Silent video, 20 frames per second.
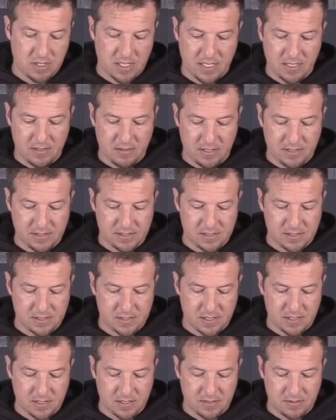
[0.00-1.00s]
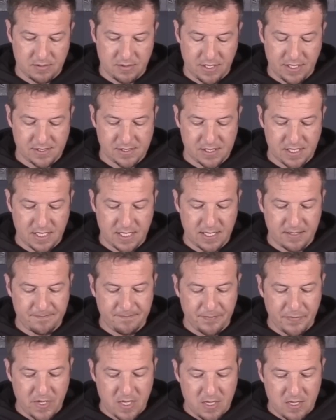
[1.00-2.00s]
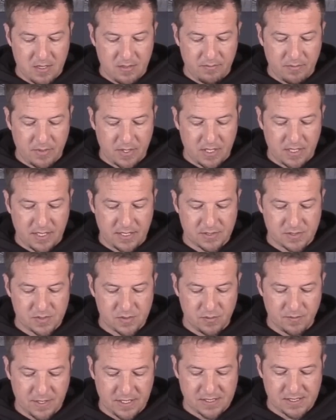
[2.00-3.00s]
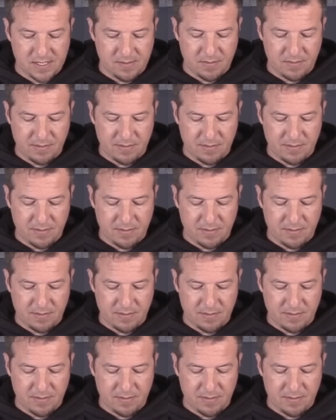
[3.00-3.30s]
I don't. It's uh, I don't know how you say that, but I assume that's it.